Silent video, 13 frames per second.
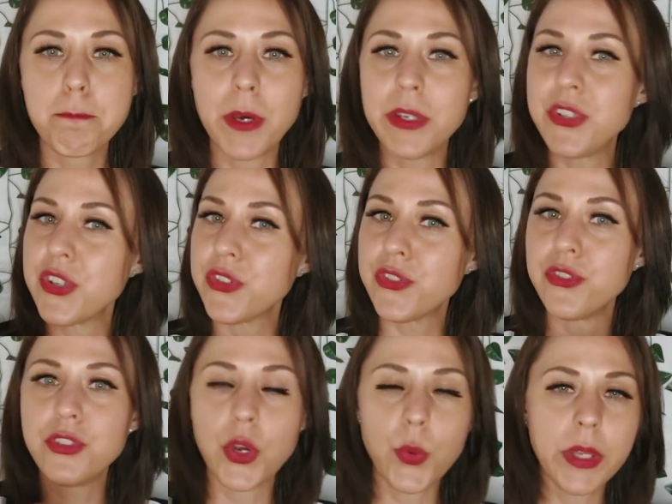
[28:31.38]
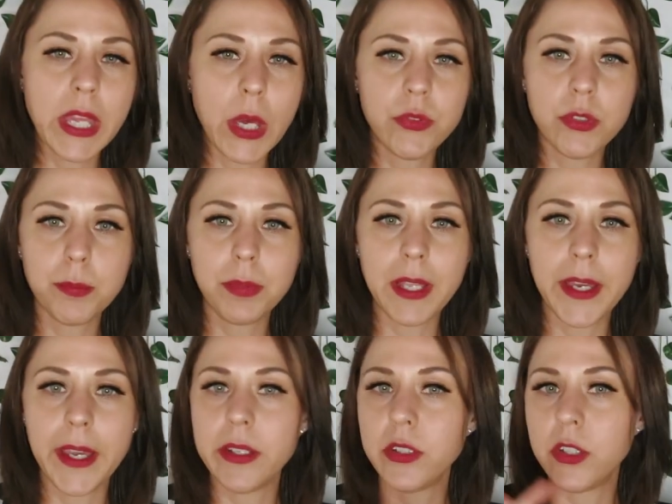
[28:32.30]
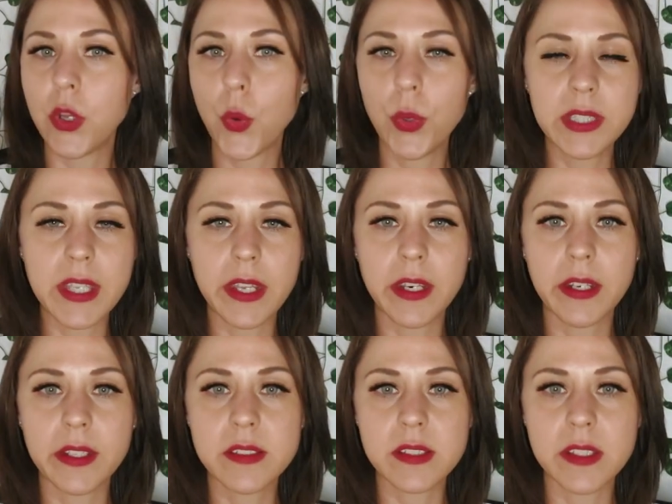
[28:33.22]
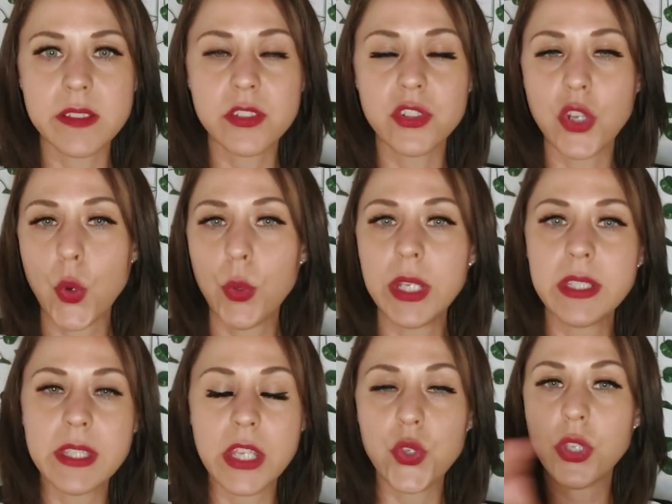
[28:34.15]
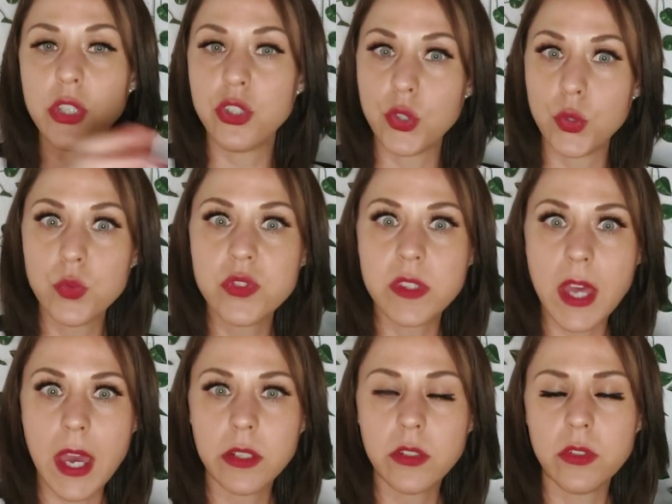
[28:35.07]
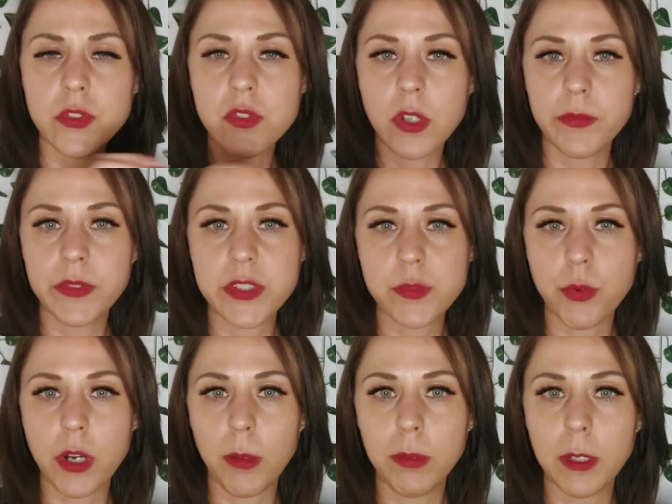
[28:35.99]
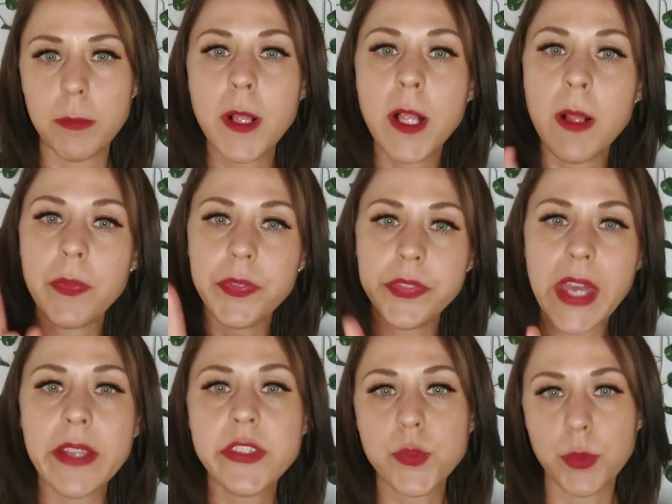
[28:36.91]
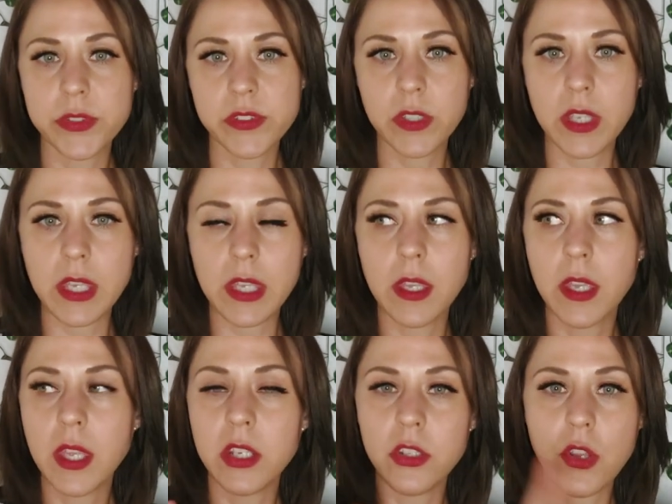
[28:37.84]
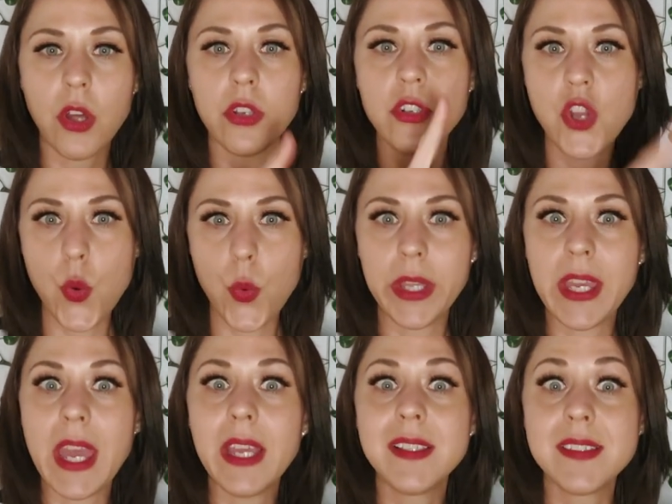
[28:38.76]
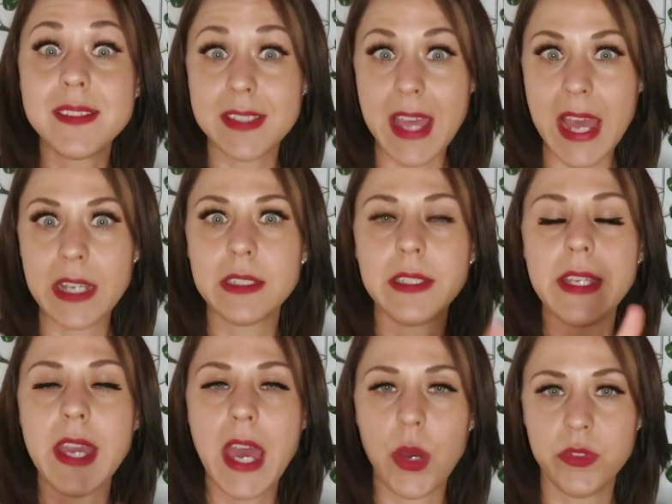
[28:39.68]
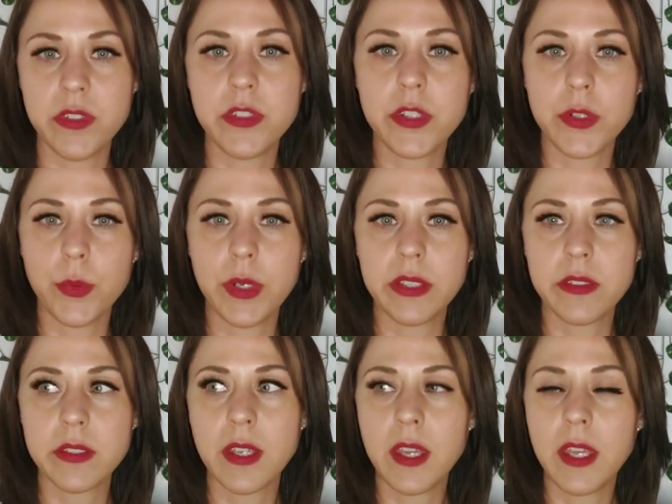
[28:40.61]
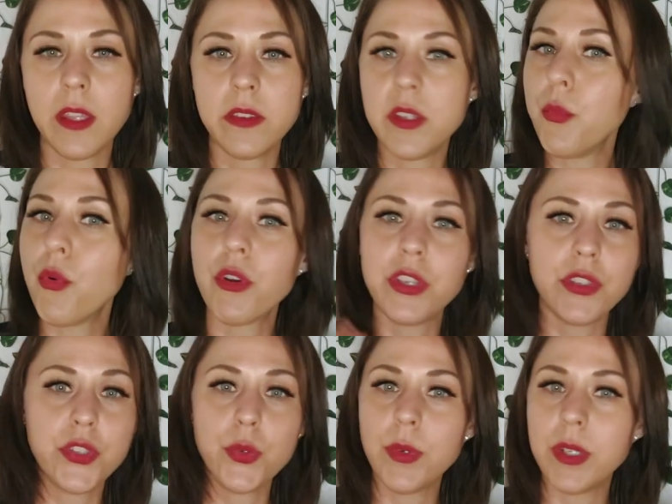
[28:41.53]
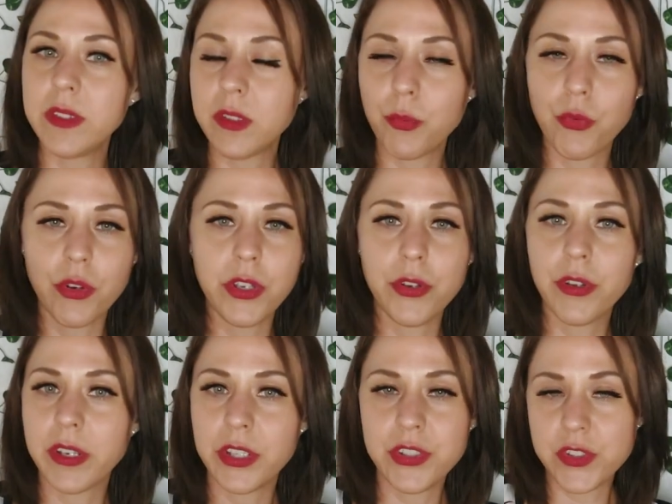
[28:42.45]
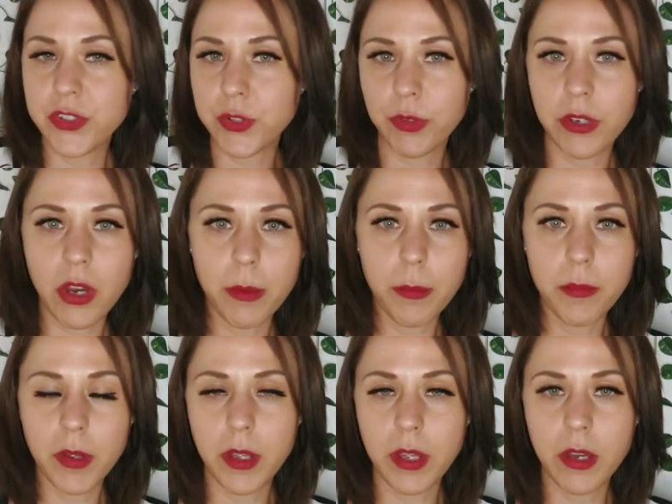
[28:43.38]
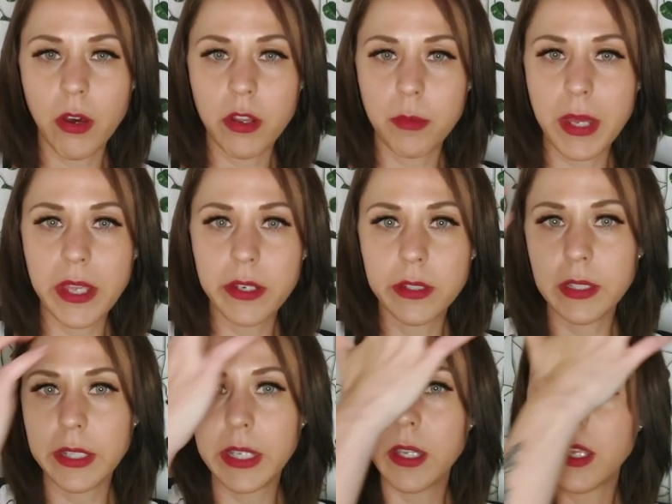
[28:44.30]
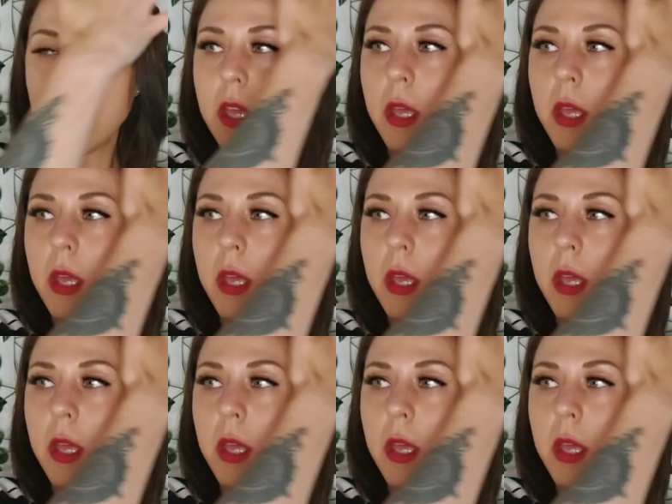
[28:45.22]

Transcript: But just knowing how to apply it, knowing that it exists, knowing that you can use that to solve this problem, that's what's key, not knowing exactly how to do it. The more you do it, the more you're gonna just do it automatically.